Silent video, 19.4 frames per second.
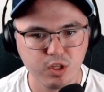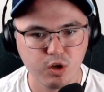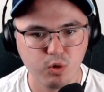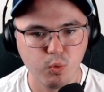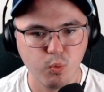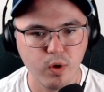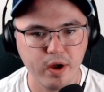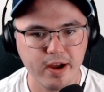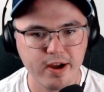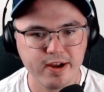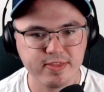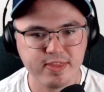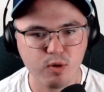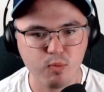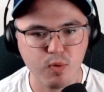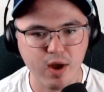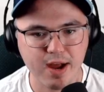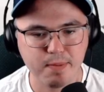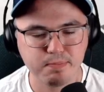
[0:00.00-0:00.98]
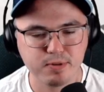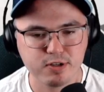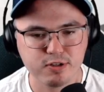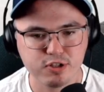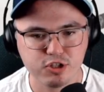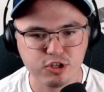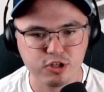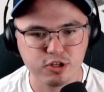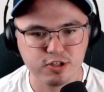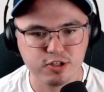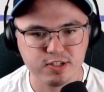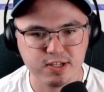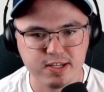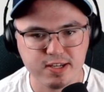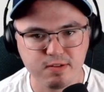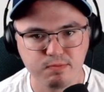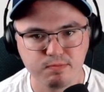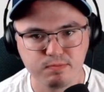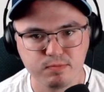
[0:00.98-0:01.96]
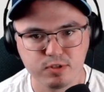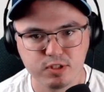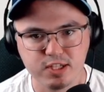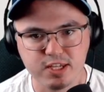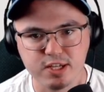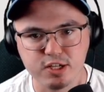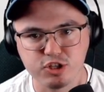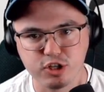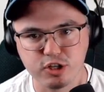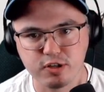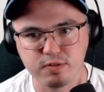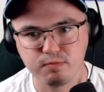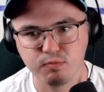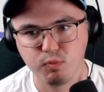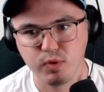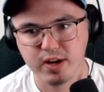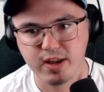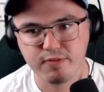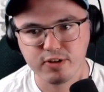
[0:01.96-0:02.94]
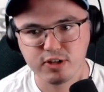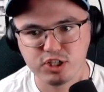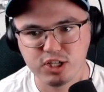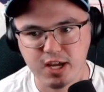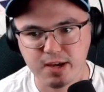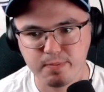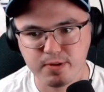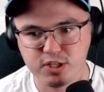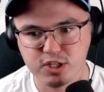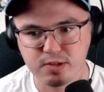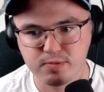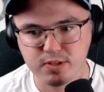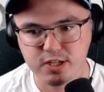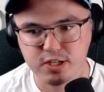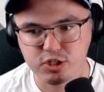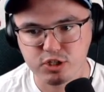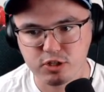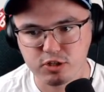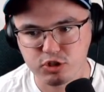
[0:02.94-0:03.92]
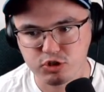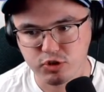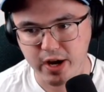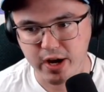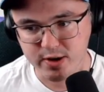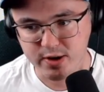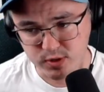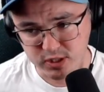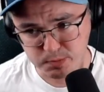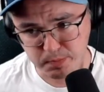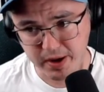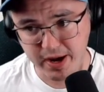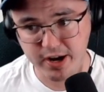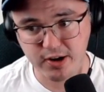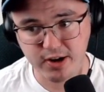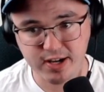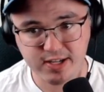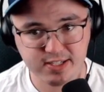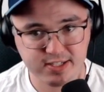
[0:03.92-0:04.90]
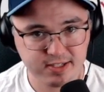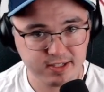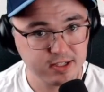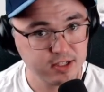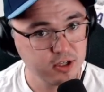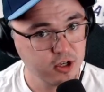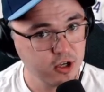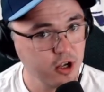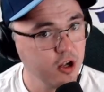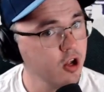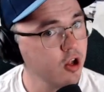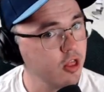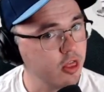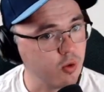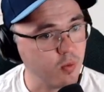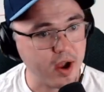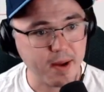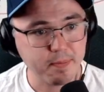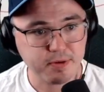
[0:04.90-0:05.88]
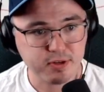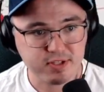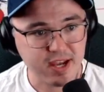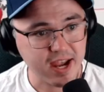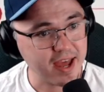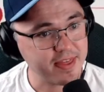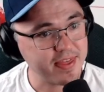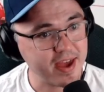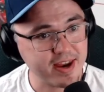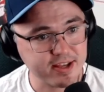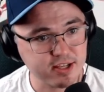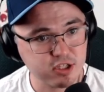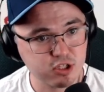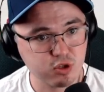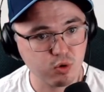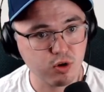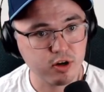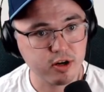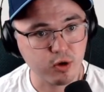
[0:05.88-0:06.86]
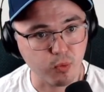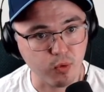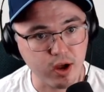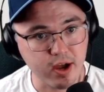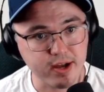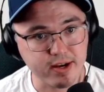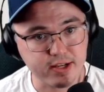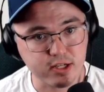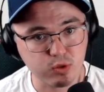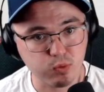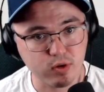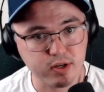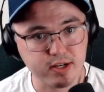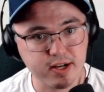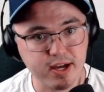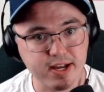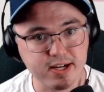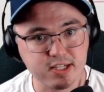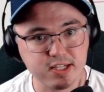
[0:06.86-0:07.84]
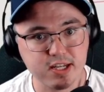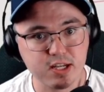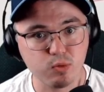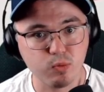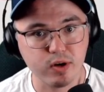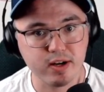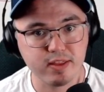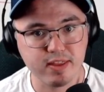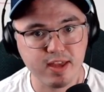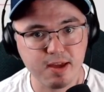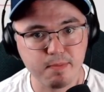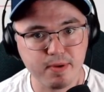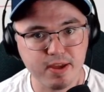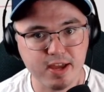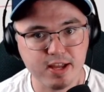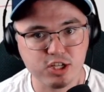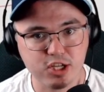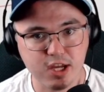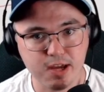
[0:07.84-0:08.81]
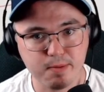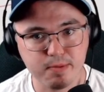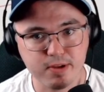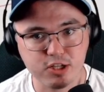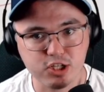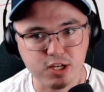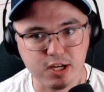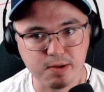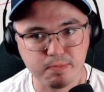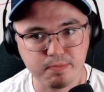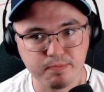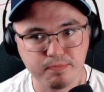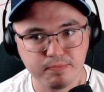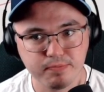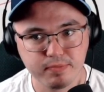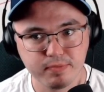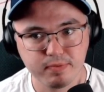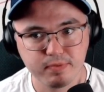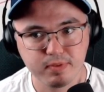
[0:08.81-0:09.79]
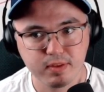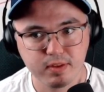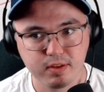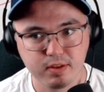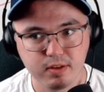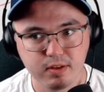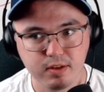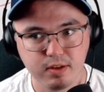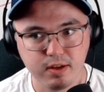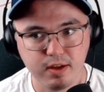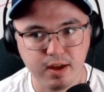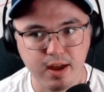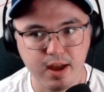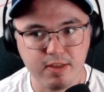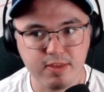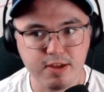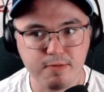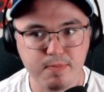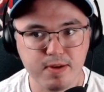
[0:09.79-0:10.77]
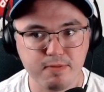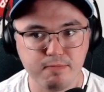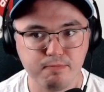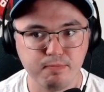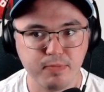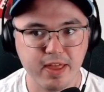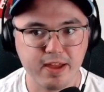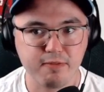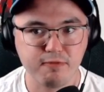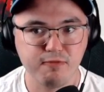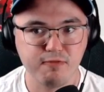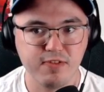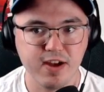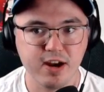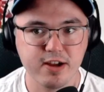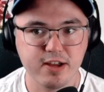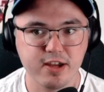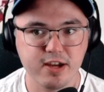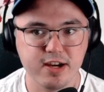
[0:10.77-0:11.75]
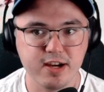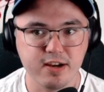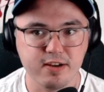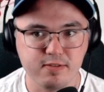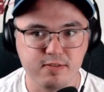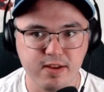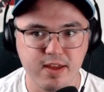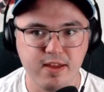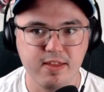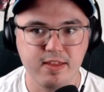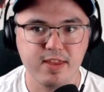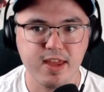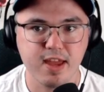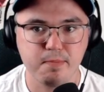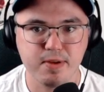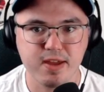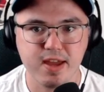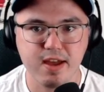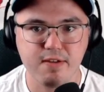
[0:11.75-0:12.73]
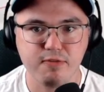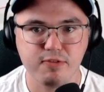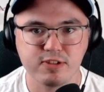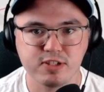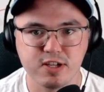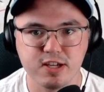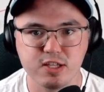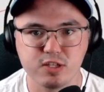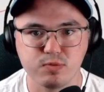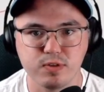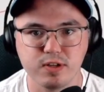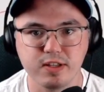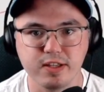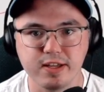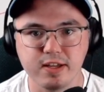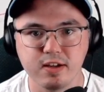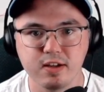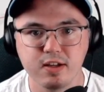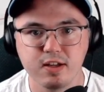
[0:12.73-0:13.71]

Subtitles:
Wearing the Raptors jersey, t-shirt, whatever, championship t-shirt, try to inspire us. The Raptors had that historic run in 2019, winning the NBA championship. And they've been very good in the NBA ever since, really.